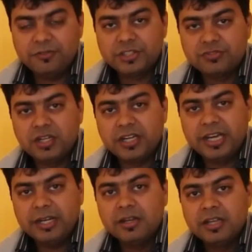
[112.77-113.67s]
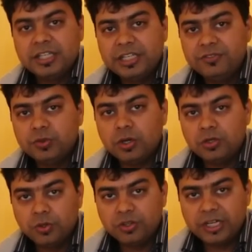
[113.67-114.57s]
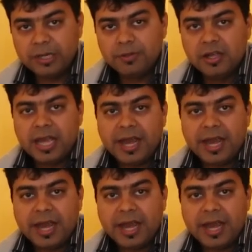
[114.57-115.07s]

which will again give you a good grip,